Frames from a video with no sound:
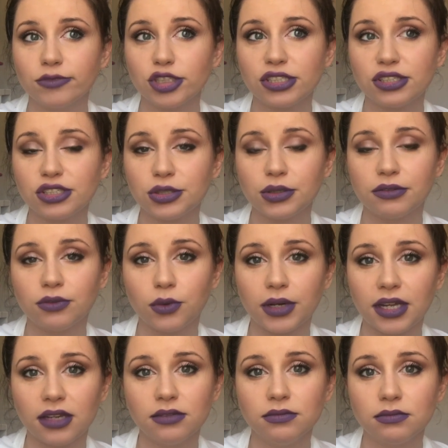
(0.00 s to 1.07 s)
just to
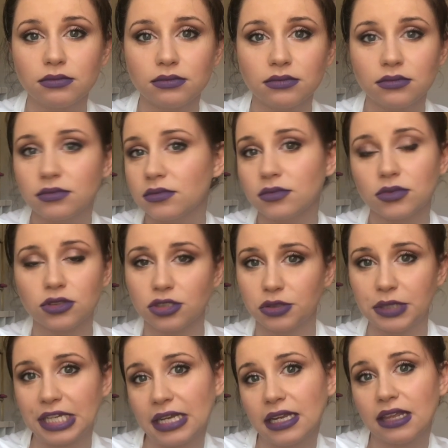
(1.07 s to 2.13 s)
avoid
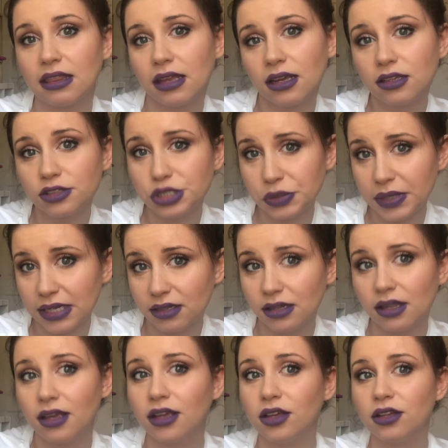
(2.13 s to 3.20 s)
doing anything to it.
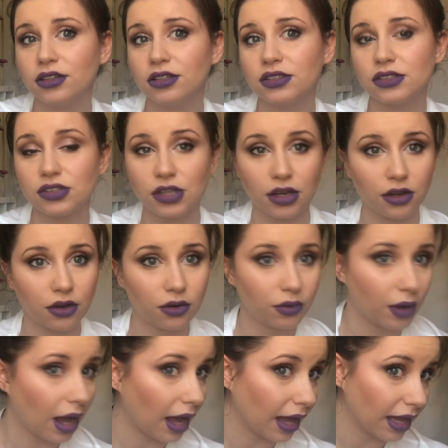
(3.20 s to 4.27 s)

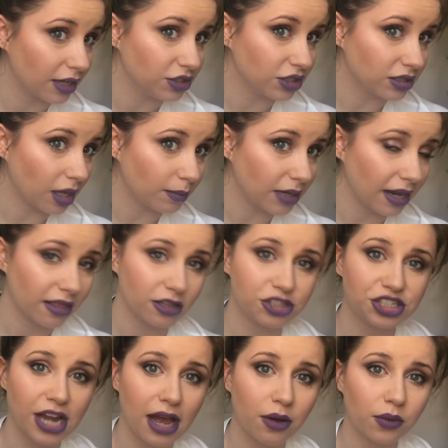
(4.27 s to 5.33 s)
So I just hopped out of the
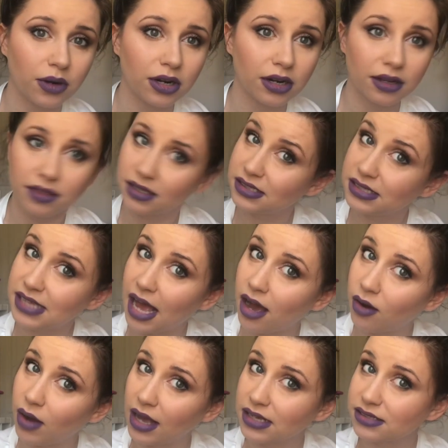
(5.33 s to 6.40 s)
shower. This is
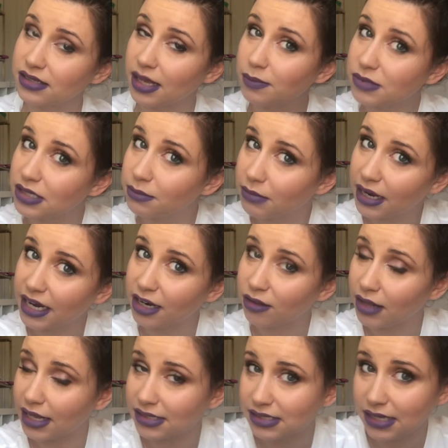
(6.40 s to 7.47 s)
how I slept in my
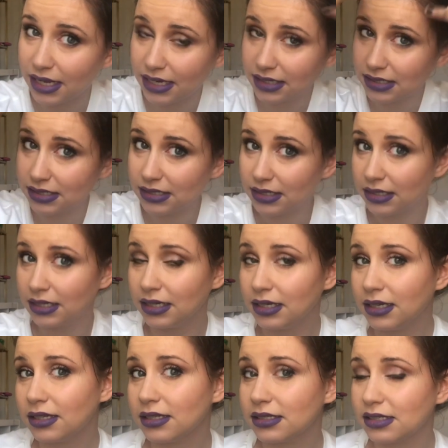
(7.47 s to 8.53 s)
hair last night.
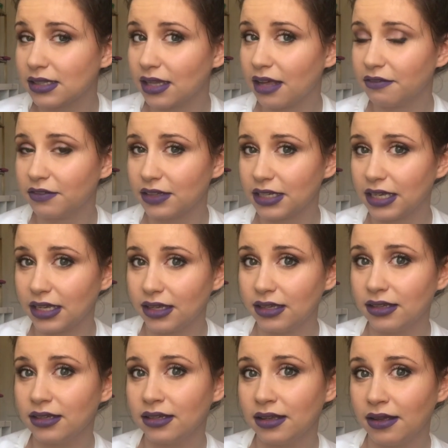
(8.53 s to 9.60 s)
This lovely
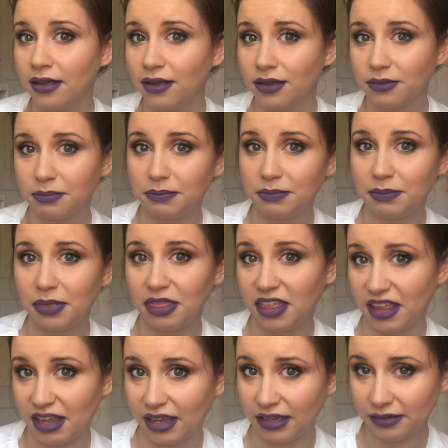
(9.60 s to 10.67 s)

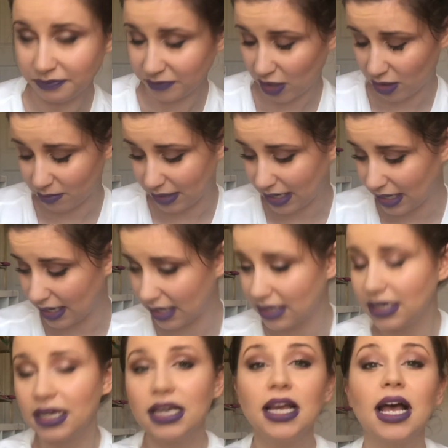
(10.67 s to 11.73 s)
thing on my
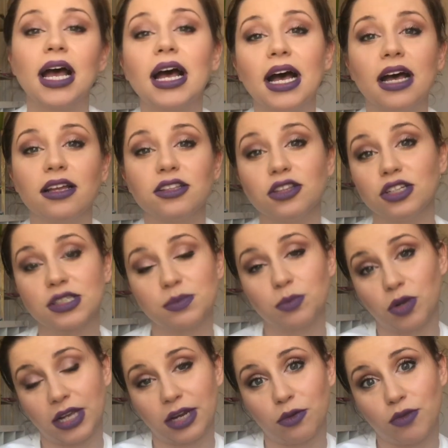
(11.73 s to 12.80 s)
head. It looks
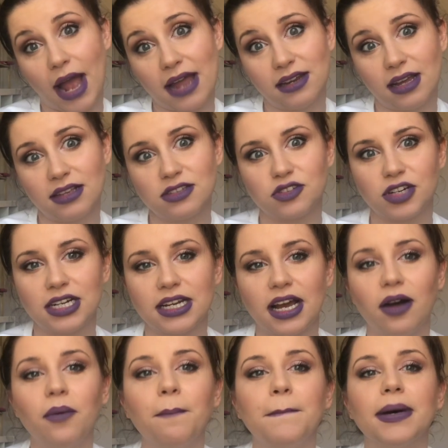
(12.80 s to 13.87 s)
more like a rat nest right
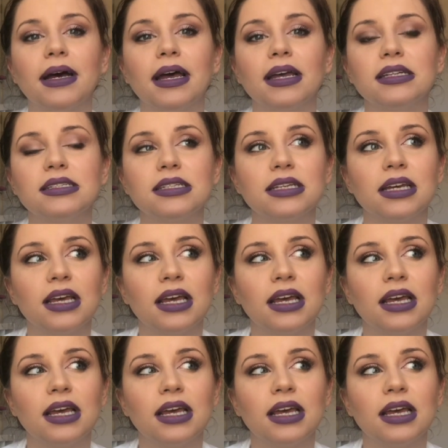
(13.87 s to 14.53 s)
now, but